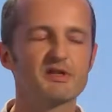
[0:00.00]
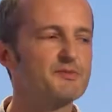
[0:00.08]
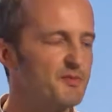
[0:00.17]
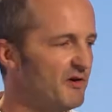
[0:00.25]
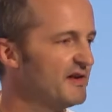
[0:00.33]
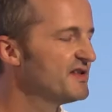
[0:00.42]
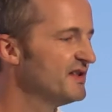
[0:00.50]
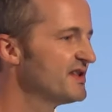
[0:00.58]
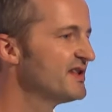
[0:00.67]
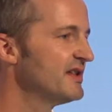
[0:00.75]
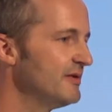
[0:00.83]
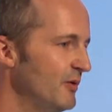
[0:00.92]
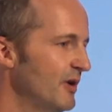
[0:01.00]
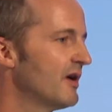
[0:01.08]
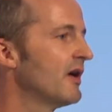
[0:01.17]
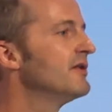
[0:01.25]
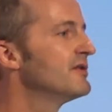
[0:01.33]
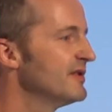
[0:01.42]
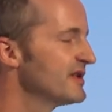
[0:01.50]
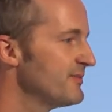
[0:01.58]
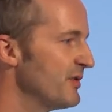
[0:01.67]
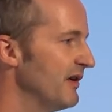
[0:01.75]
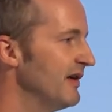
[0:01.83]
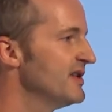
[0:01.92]
we experience in a city, we are going to
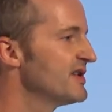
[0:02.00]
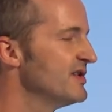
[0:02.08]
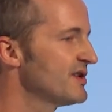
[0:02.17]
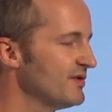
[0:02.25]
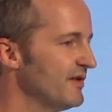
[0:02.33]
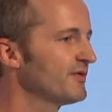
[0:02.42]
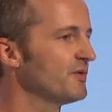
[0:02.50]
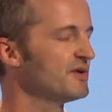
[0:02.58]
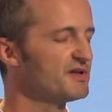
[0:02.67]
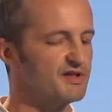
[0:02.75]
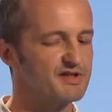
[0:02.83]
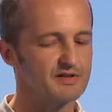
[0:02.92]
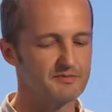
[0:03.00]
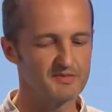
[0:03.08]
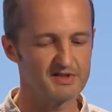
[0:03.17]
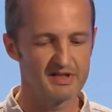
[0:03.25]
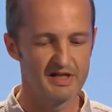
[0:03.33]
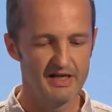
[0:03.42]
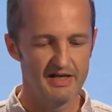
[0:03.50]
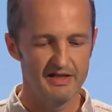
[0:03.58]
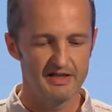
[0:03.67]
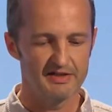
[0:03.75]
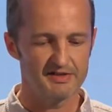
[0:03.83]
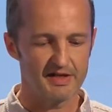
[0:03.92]
experience in software systems
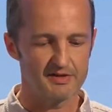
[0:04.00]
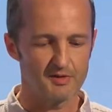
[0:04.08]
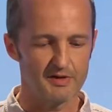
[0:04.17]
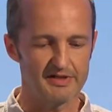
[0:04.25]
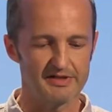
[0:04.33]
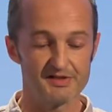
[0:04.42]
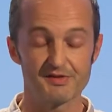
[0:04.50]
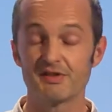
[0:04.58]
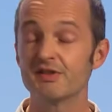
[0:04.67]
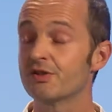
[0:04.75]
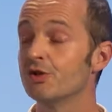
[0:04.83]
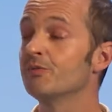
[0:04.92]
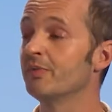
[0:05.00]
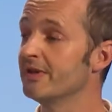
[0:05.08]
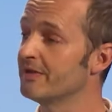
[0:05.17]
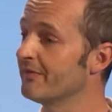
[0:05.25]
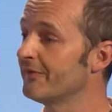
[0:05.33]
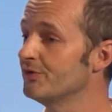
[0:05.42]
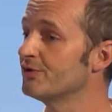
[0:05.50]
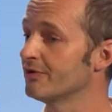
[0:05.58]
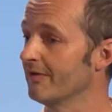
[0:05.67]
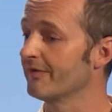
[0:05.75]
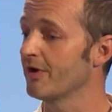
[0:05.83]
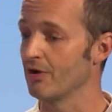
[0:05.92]
in 10, 20 years. So this could be the
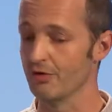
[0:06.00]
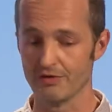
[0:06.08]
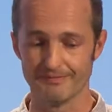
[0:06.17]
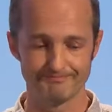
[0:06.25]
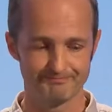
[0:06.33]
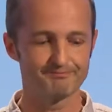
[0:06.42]
future of code,